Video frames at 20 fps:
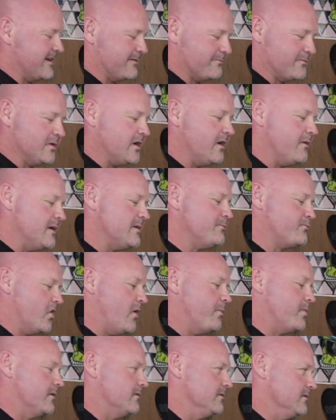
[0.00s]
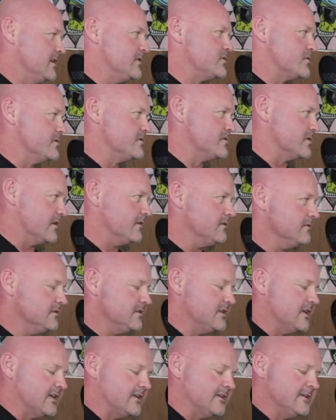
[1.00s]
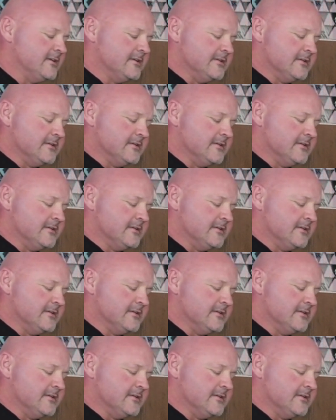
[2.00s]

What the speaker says: Yeah. I mean, proper literature. Yep. Yeah.